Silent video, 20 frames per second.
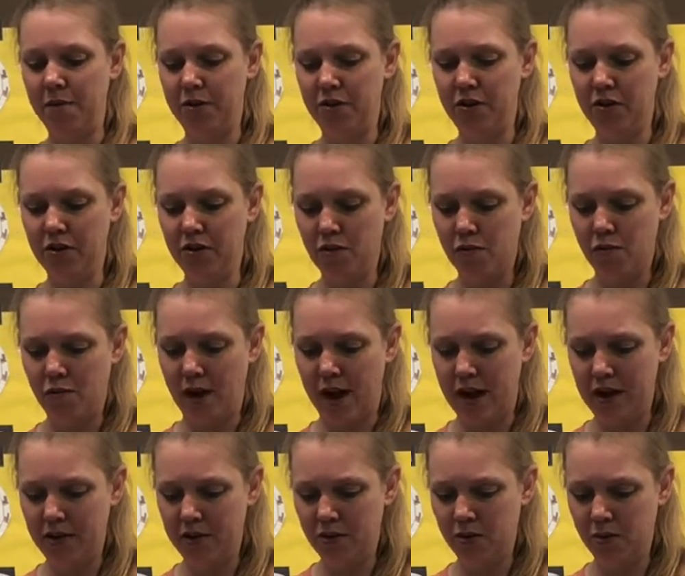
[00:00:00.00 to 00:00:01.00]
so you can
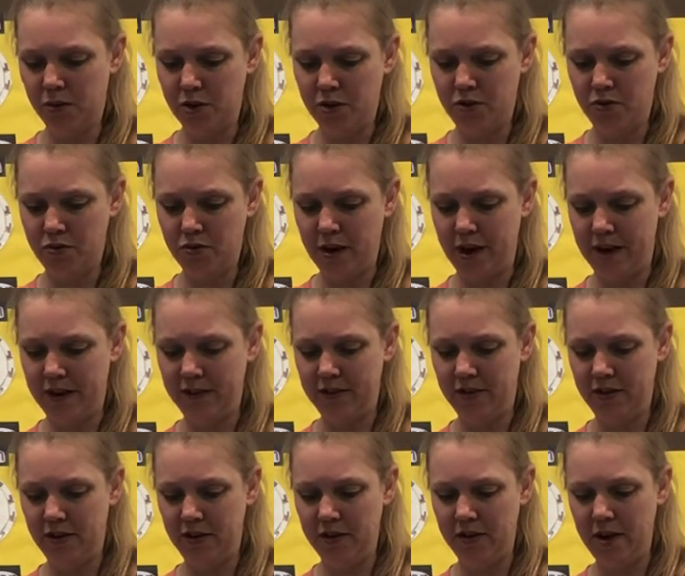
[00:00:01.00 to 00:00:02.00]
write or
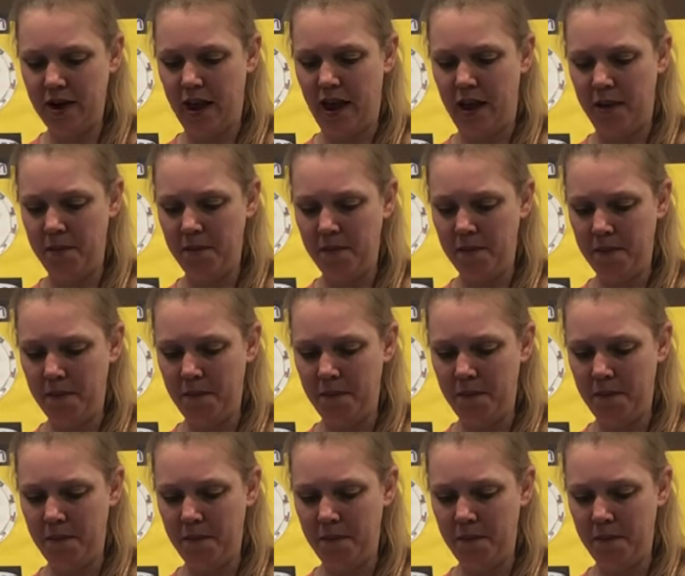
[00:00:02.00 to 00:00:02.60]
trace your name,